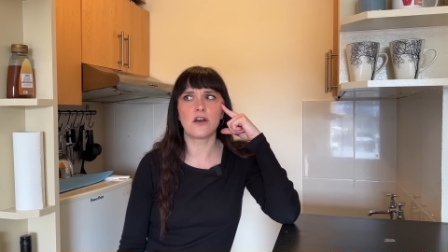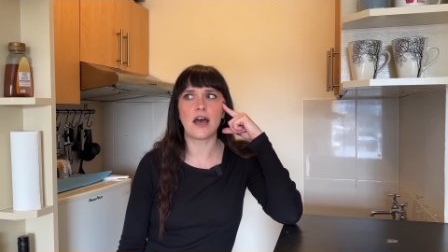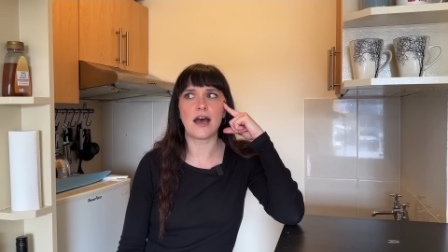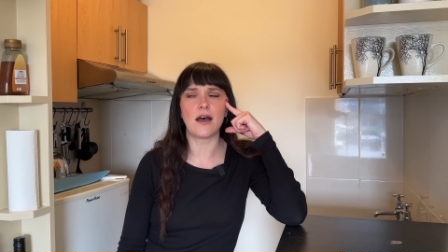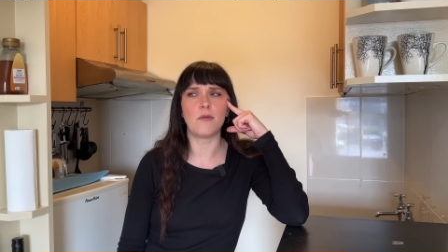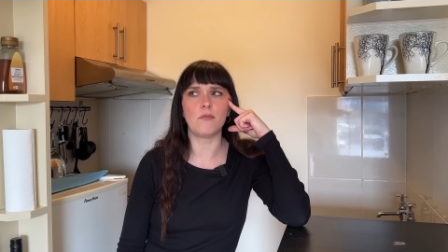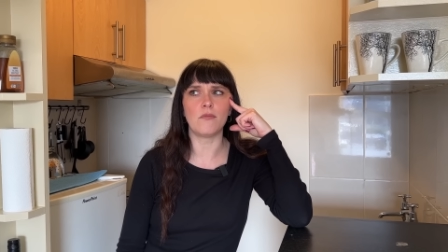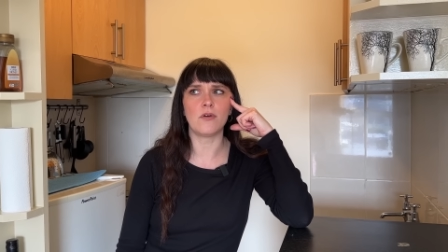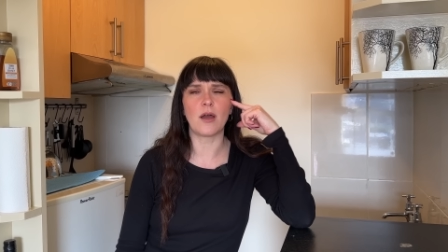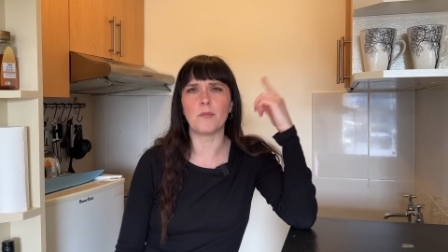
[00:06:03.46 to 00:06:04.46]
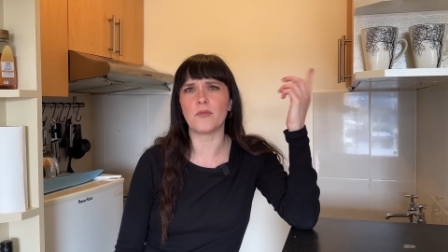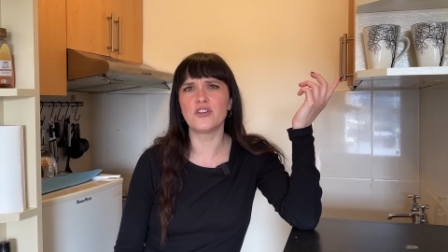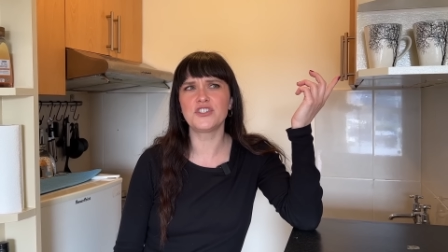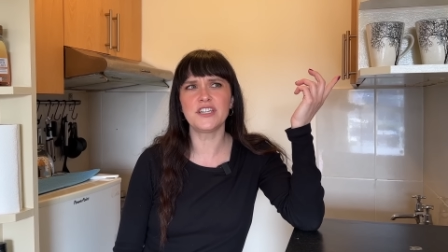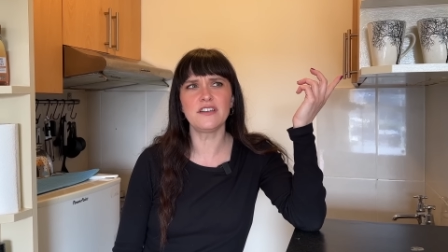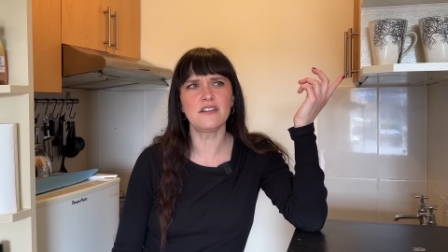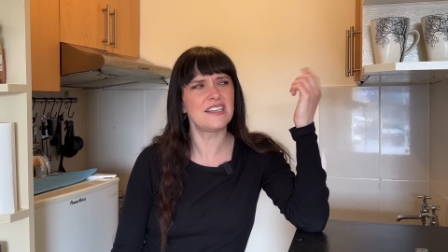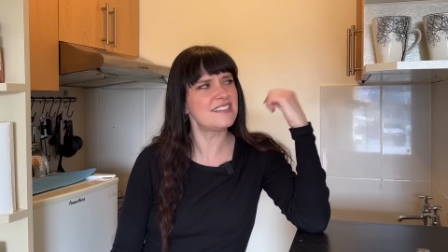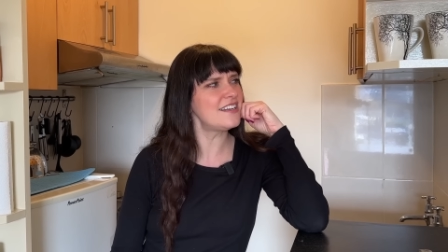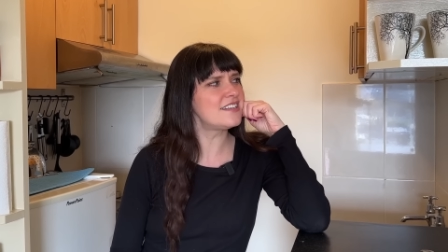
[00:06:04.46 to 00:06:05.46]
immersion,
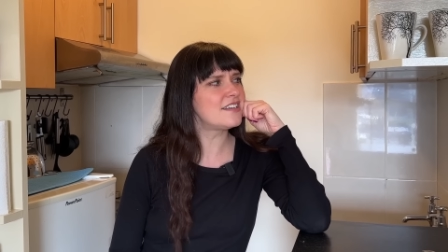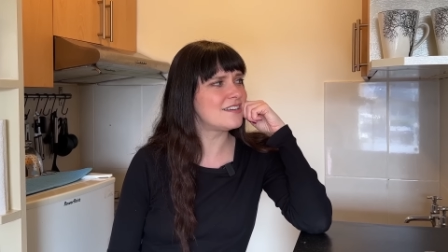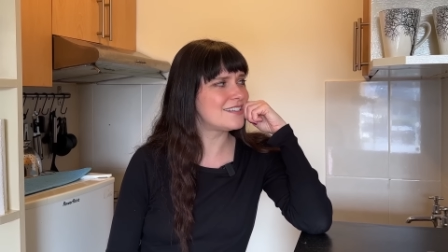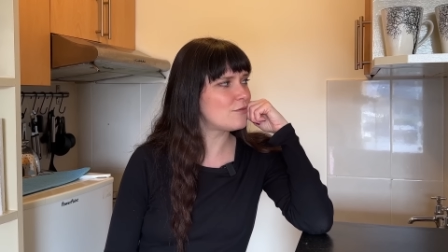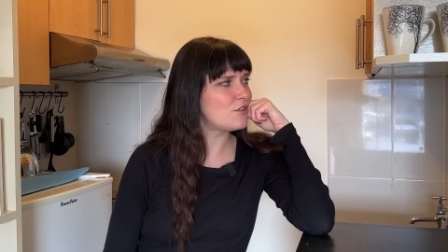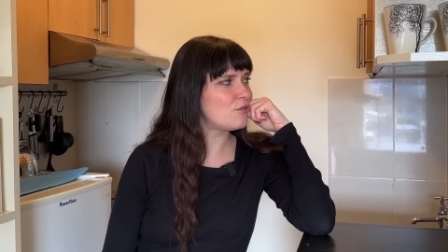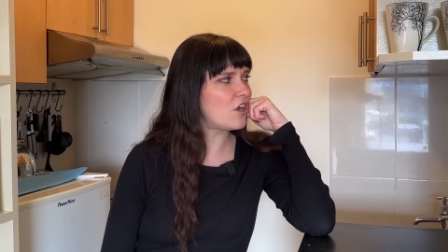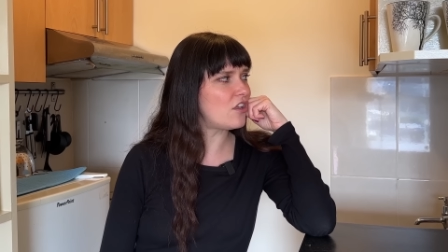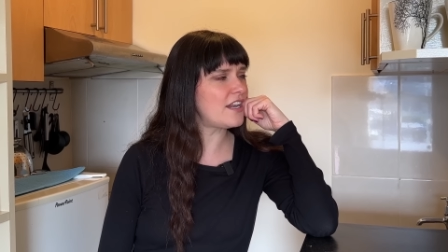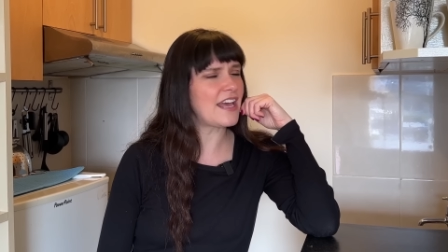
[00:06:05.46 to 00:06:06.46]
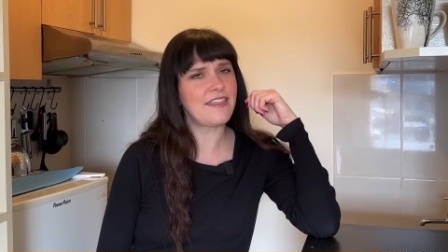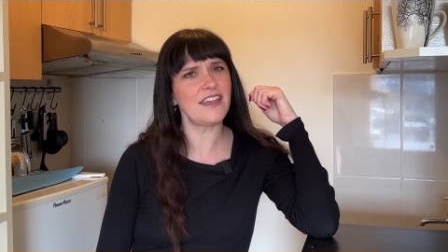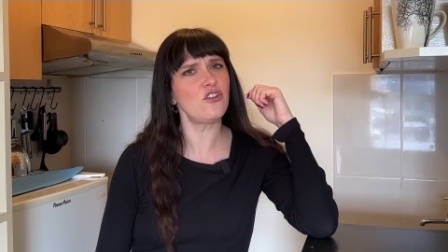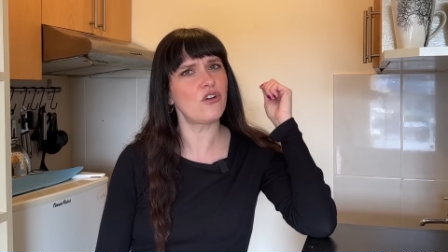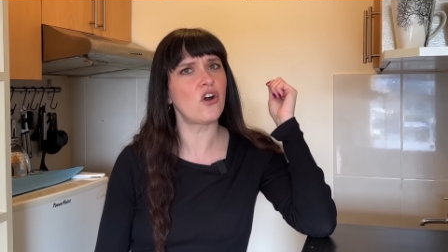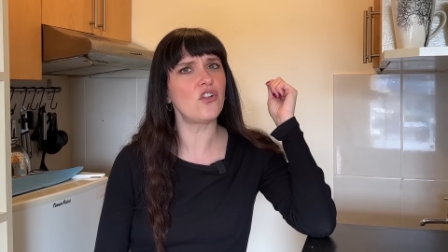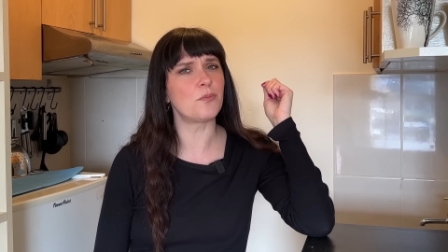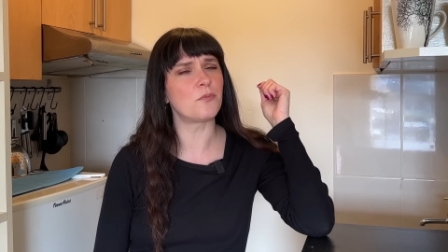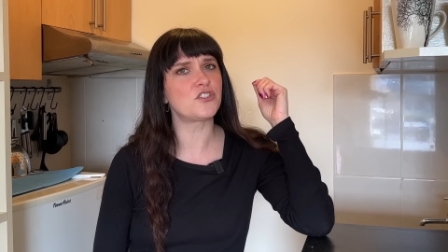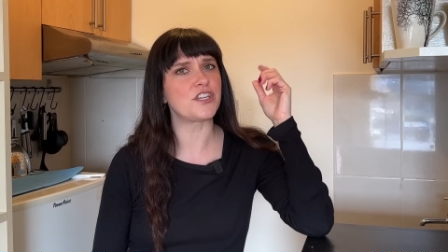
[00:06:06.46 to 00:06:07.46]
is it? Is that what you would call it? I think you call it
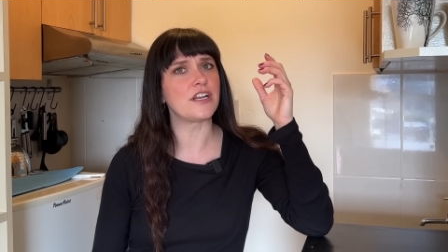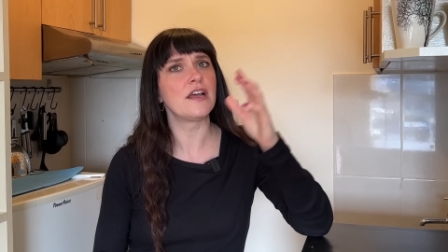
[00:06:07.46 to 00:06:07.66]
immersion.